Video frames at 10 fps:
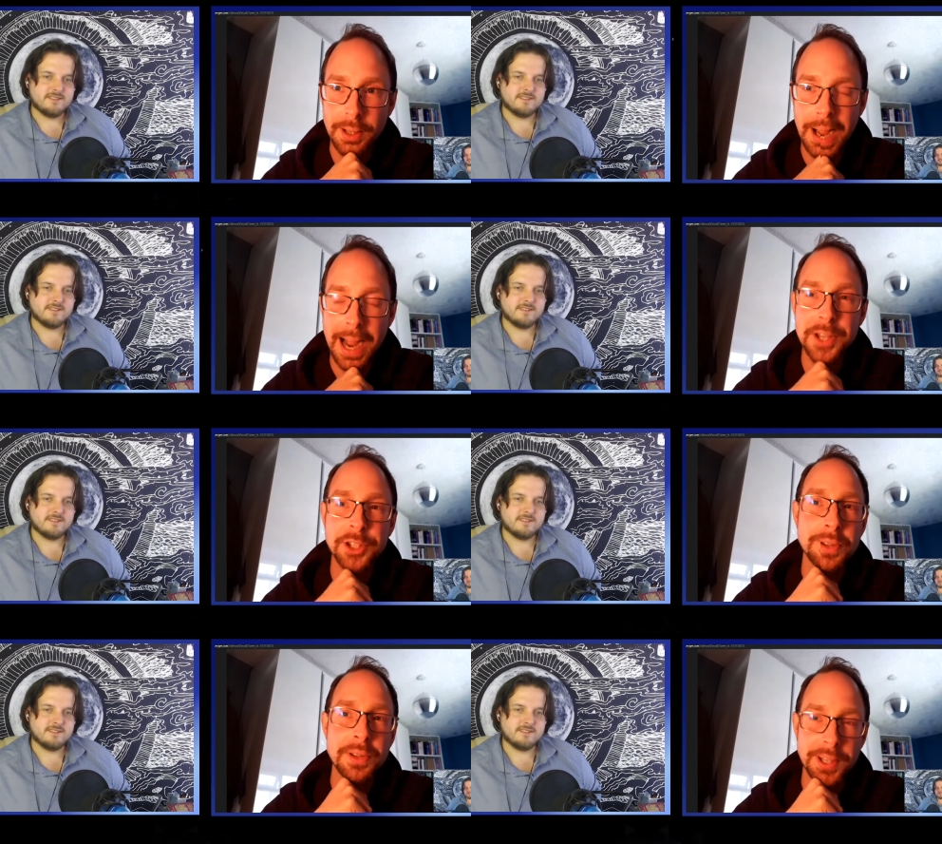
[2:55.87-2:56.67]
Speaker 1: I
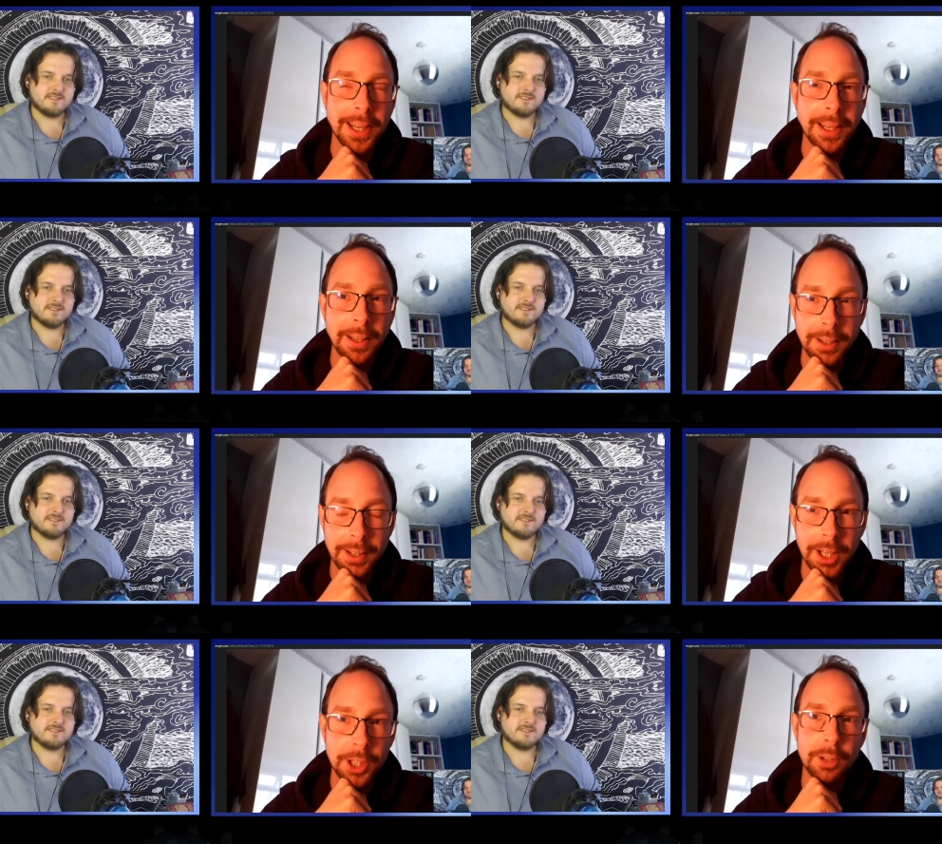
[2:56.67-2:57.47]
assume it's a he.
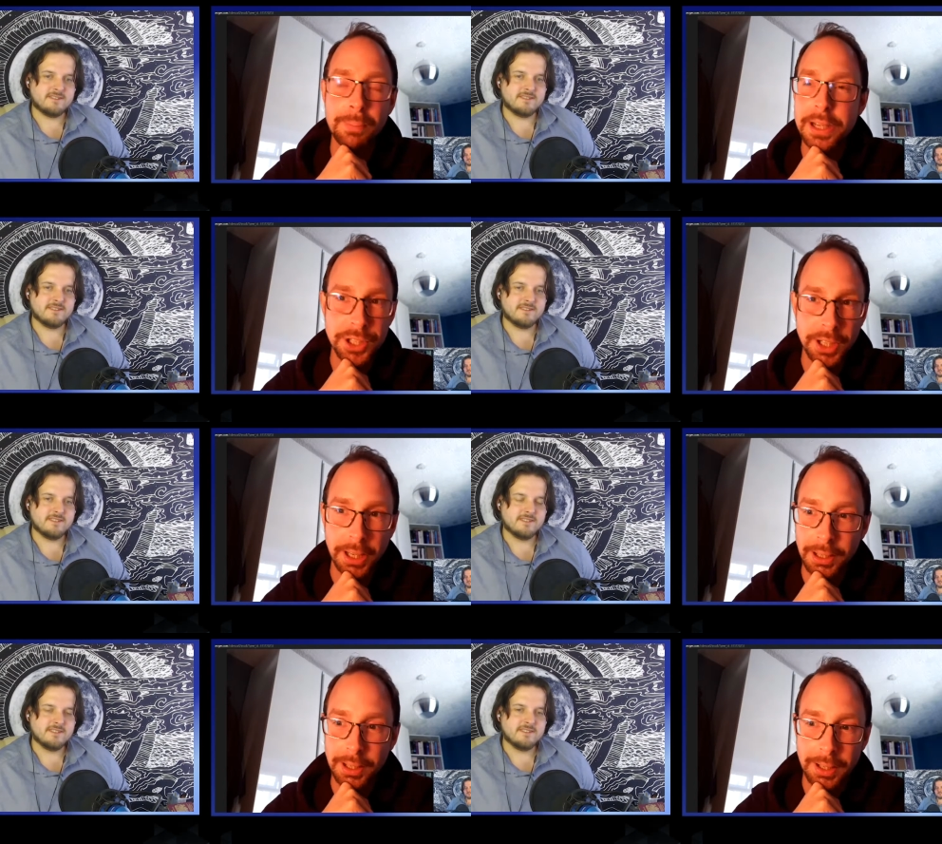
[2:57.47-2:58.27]
It could be a she.
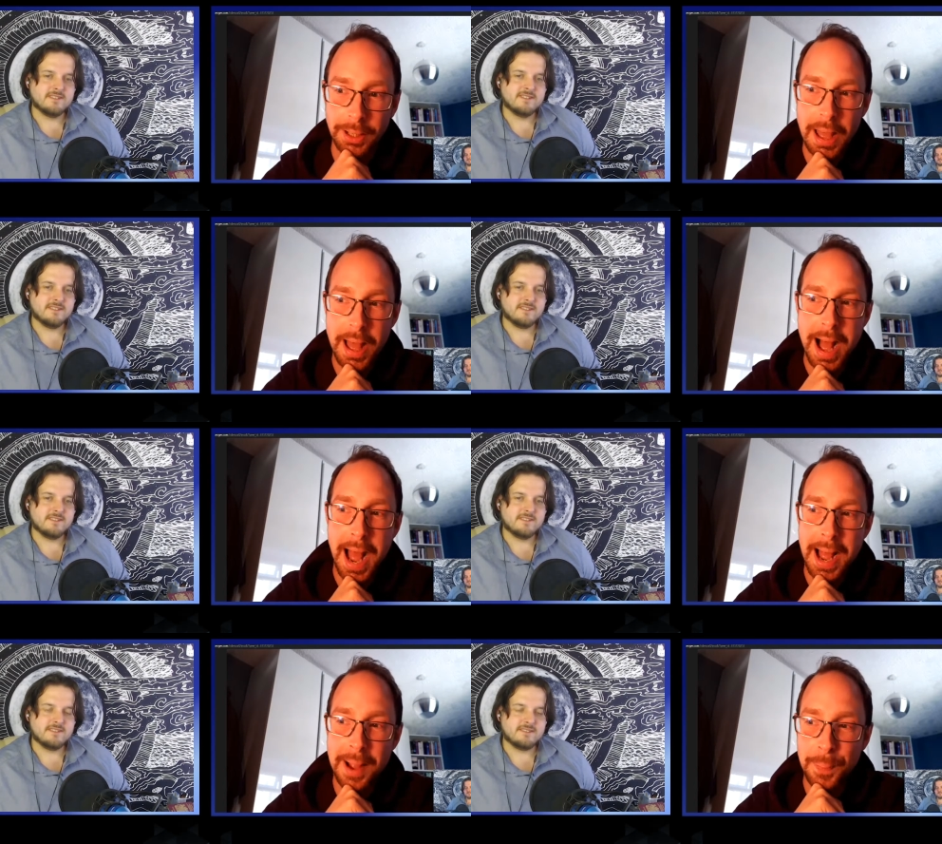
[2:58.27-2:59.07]

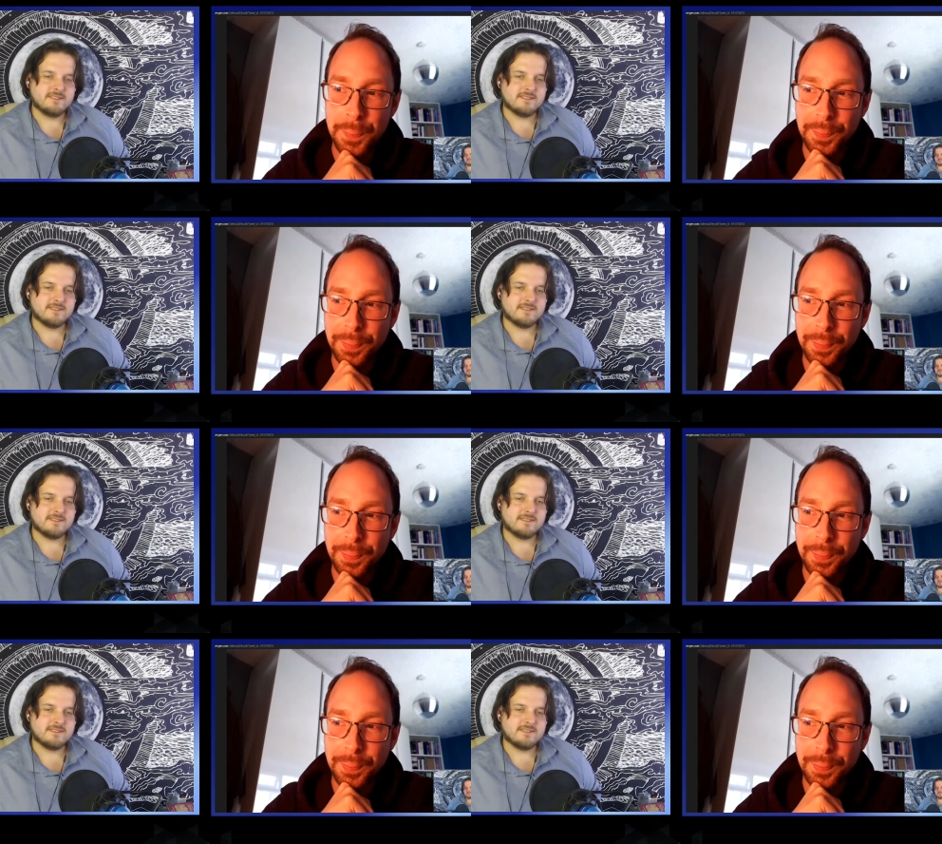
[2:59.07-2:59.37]
Um,